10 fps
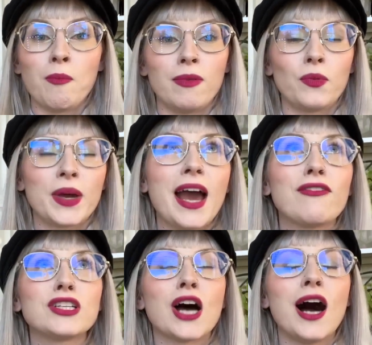We
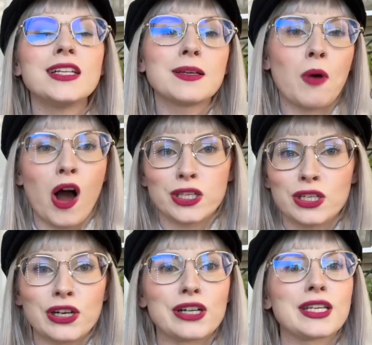have tons of
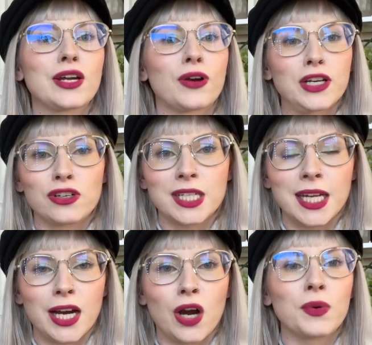monsters and creatures in
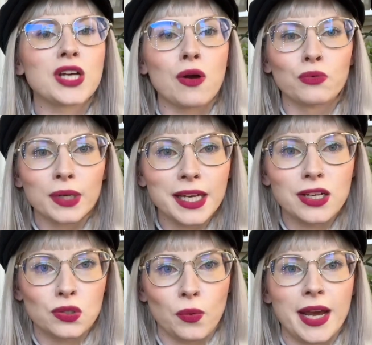here, which I really
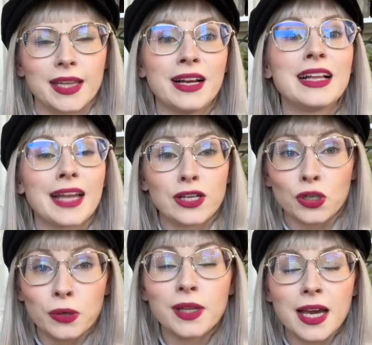enjoyed. Like
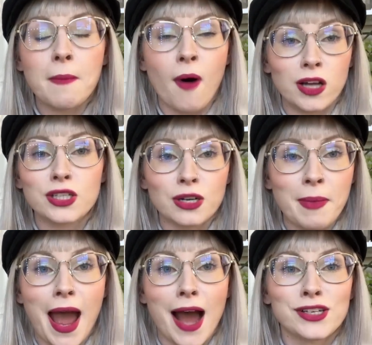truly a monster
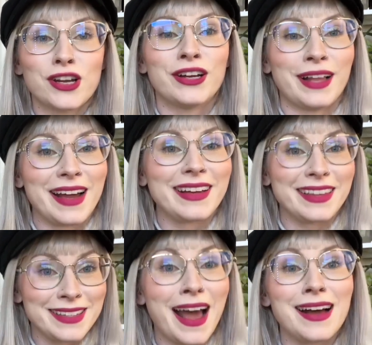mash, like
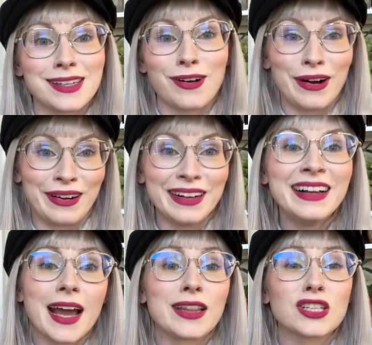this has it all.
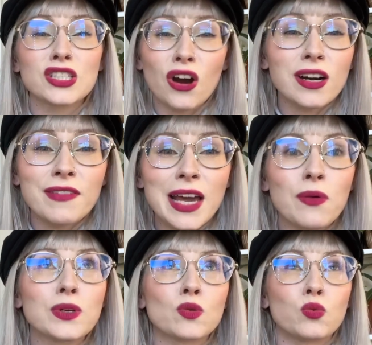And the start of it
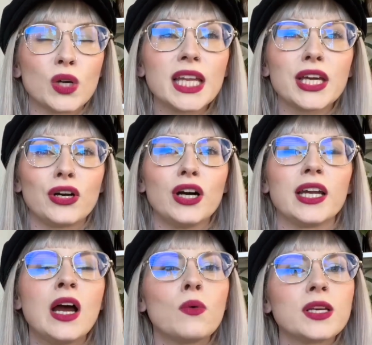was really good.
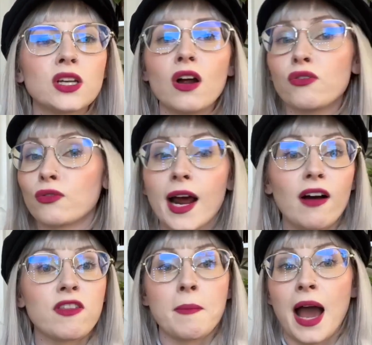We start off right
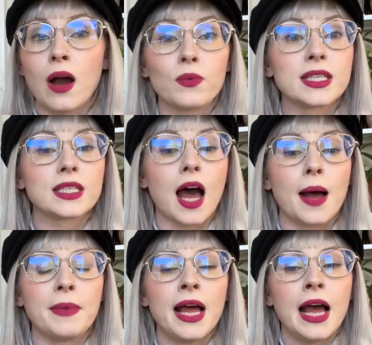off the bat with
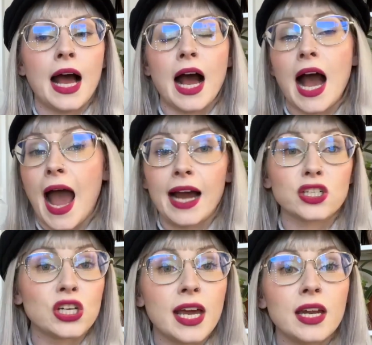some
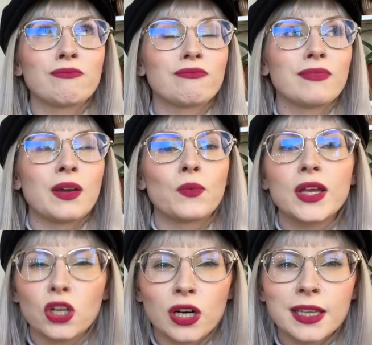action. We
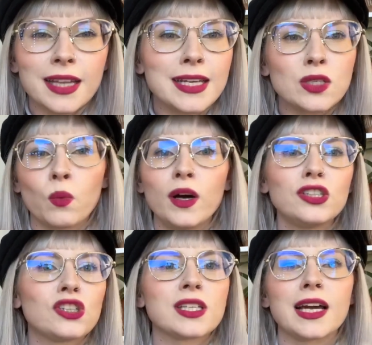learned that these
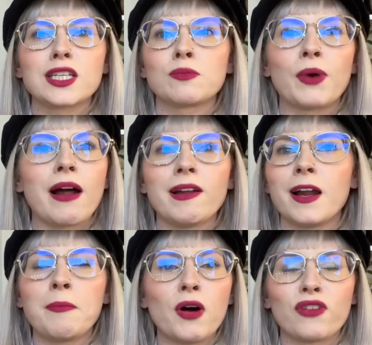woods just like sprouted
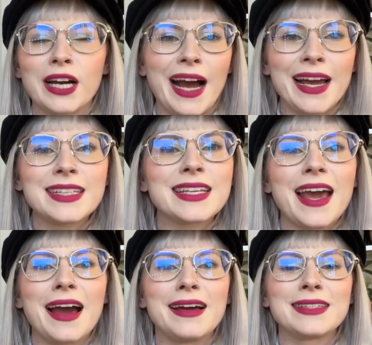up overnight
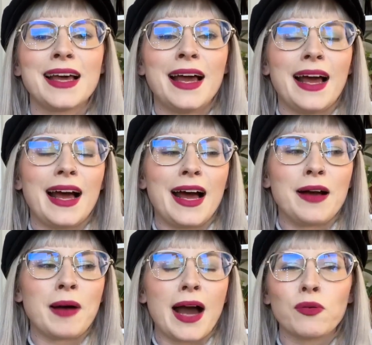and
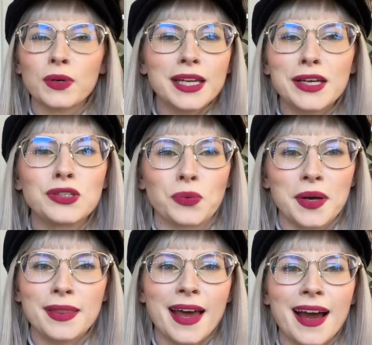I really
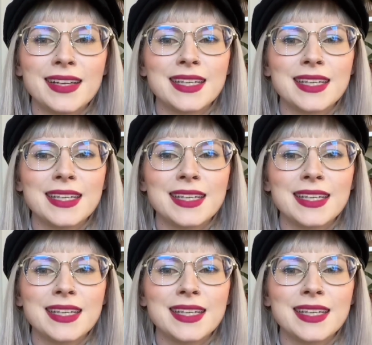enjoyed that.